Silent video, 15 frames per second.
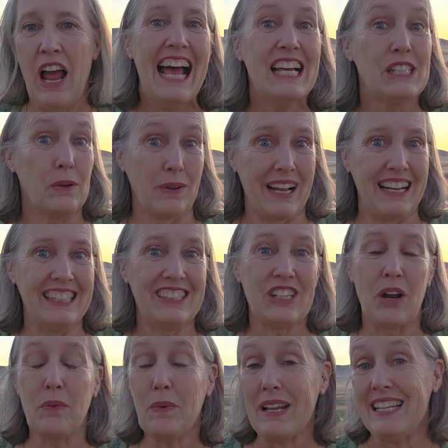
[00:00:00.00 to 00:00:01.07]
So we're going to
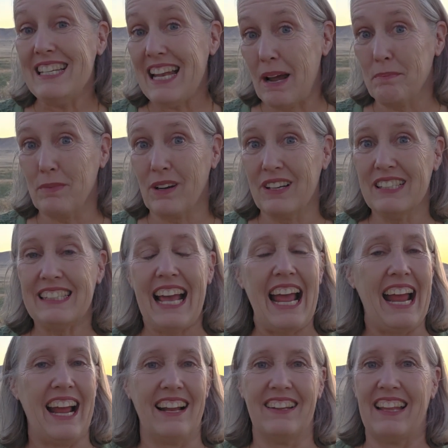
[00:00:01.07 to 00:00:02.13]
start with numbers,
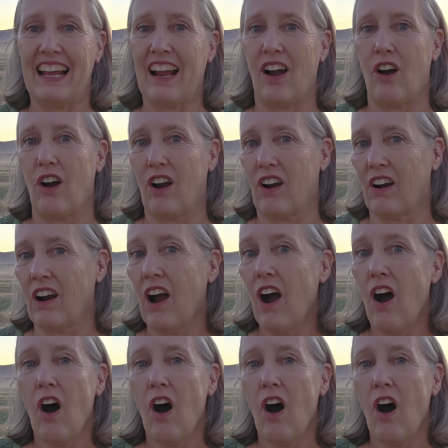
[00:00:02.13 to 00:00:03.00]
and they are